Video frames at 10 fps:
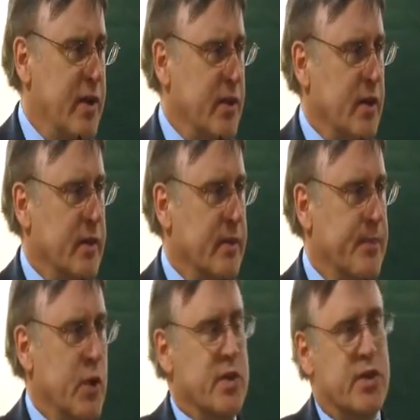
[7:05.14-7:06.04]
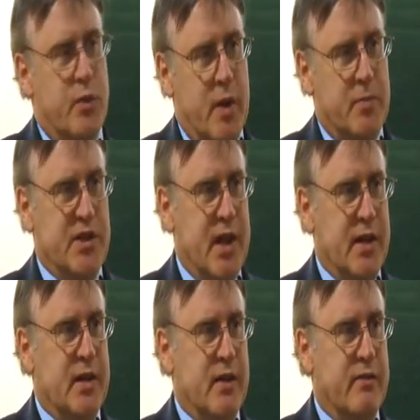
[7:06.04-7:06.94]
General, who is the
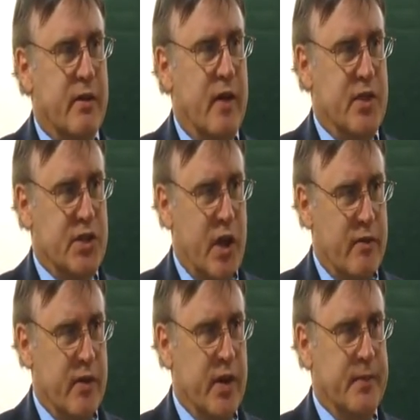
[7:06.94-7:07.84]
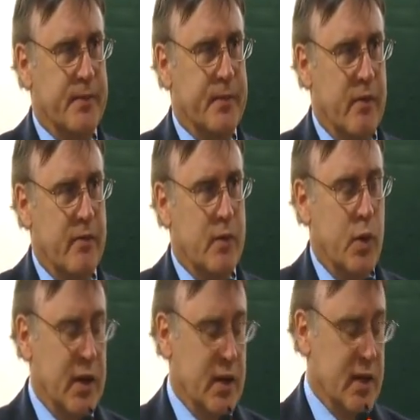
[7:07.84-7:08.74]
representative of the Sovereign, of
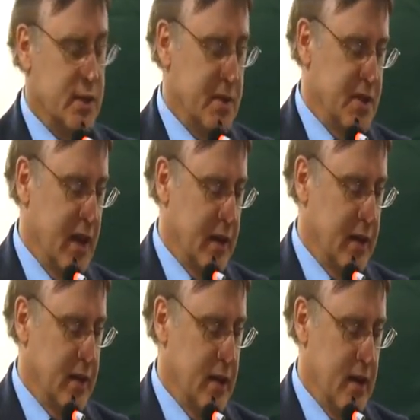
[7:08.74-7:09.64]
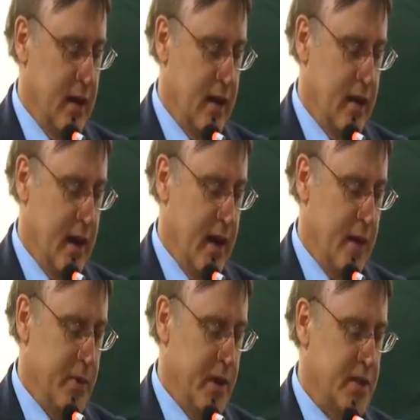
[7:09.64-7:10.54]
Queen Elizabeth II
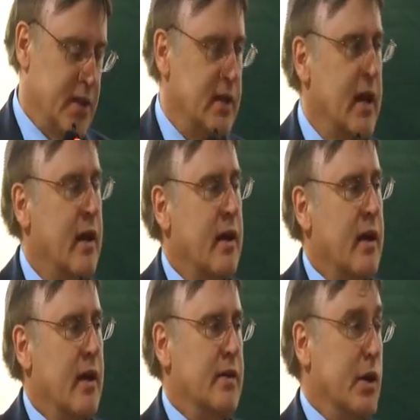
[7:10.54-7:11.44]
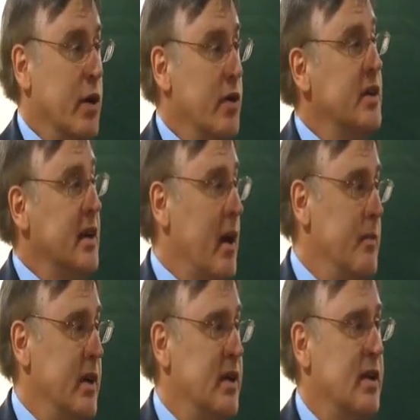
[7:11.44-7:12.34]
at present. The current
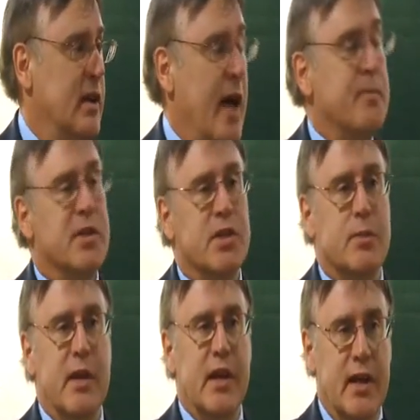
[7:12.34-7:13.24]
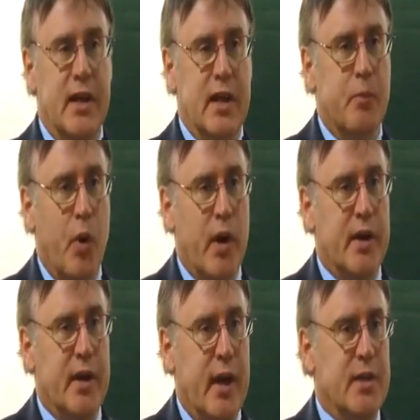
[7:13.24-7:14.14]
incumbent happens to be
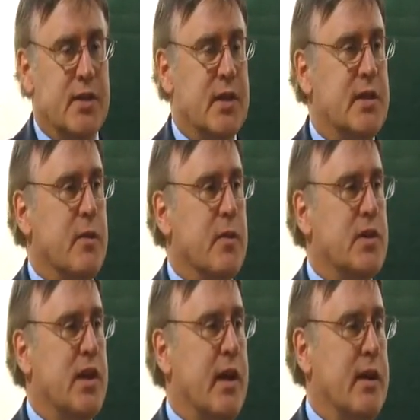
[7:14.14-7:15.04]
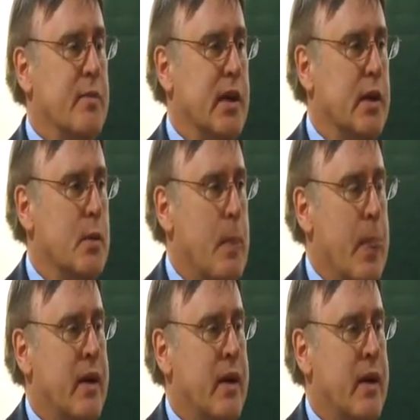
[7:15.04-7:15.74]
Canadian-born and is a distinguished academic,